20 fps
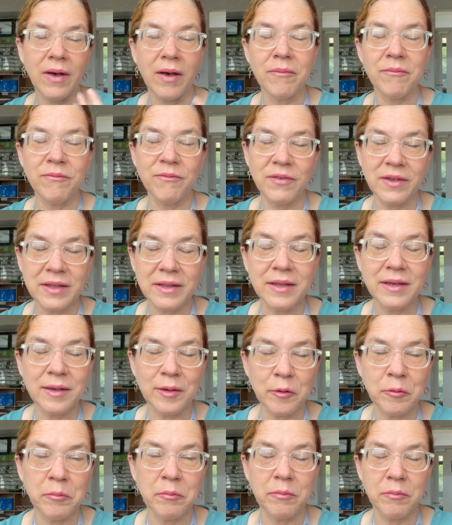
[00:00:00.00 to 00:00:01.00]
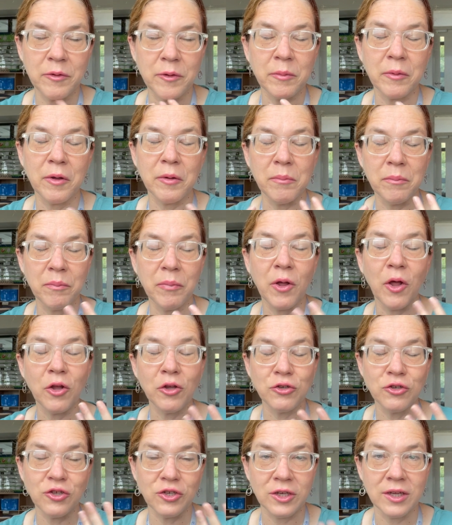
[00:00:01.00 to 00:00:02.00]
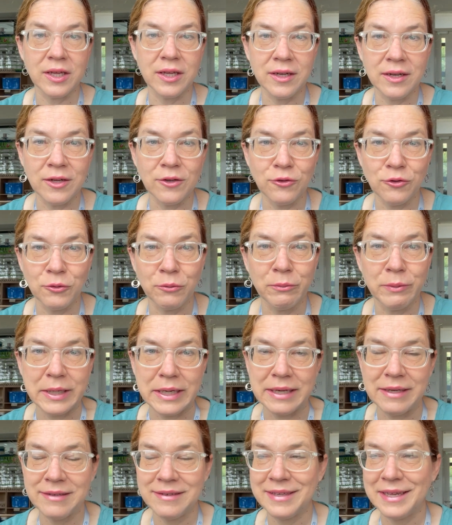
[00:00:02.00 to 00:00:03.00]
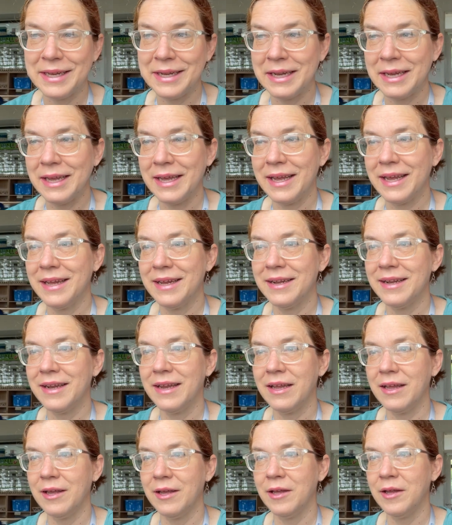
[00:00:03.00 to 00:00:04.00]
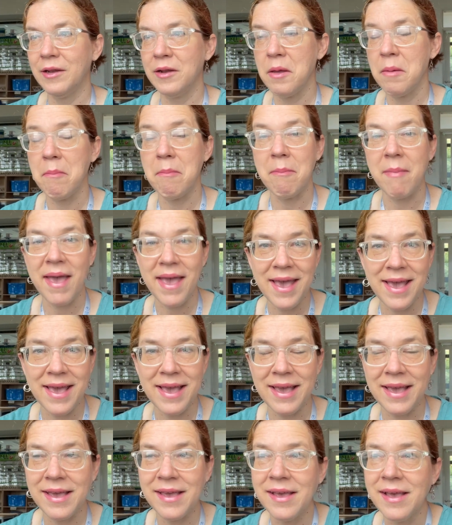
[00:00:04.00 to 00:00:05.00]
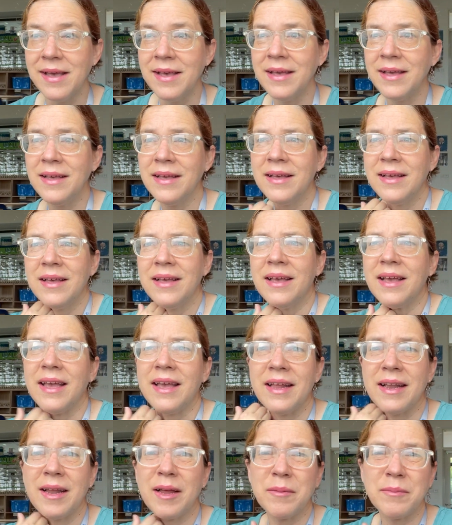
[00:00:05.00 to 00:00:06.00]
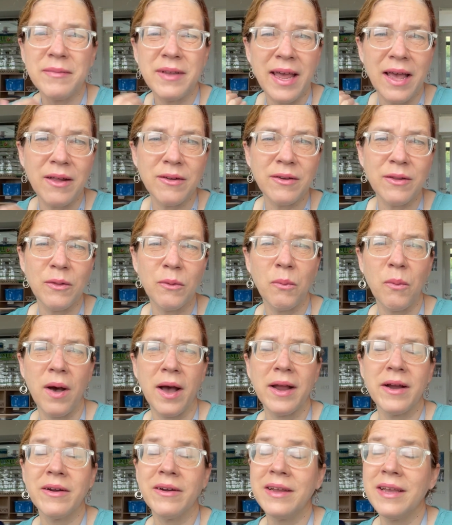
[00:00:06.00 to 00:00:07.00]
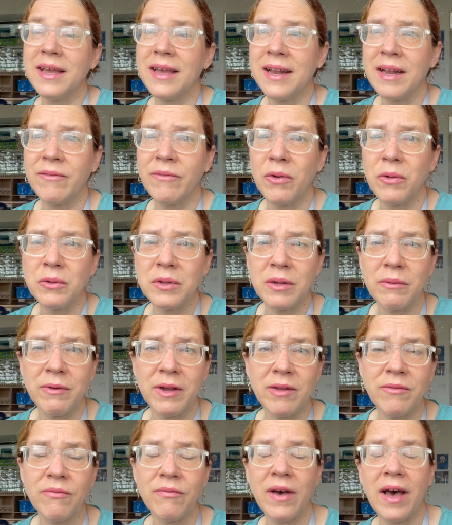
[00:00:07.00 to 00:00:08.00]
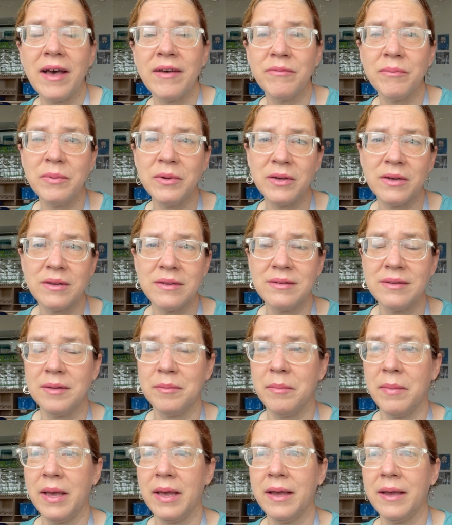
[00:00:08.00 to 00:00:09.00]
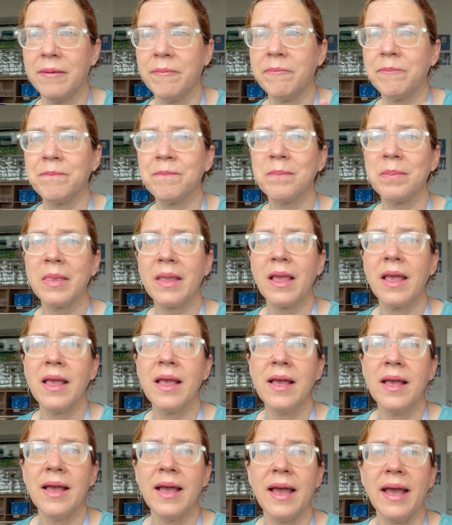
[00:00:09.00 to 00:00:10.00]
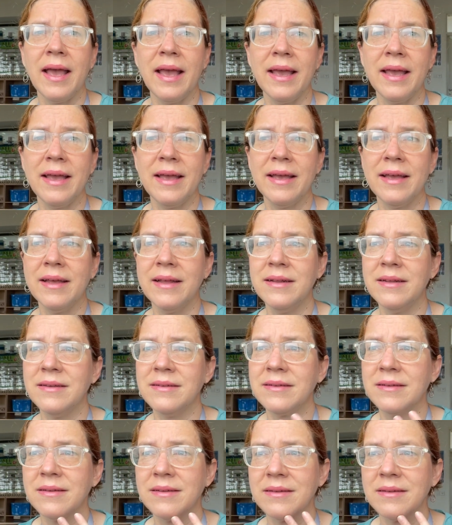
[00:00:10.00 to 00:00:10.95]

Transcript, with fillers: I'm feeling com the compulsion to read 10 again in May, and I'm down to the wire again. I've only read five books in May, and